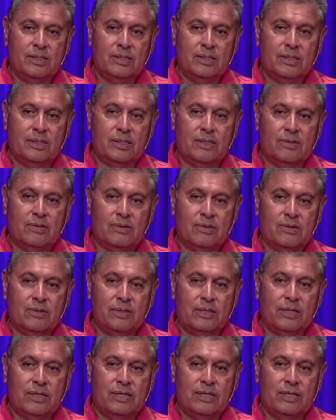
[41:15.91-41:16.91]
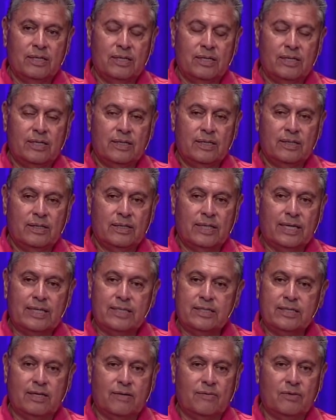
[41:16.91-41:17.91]
You know,
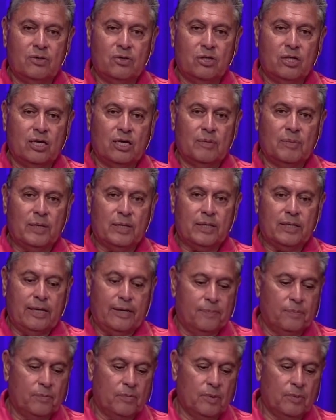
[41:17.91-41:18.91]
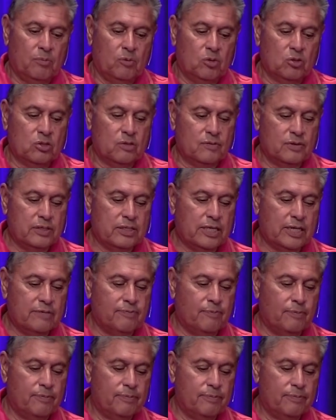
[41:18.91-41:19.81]
Thanksgiving, you think about that. Most of us have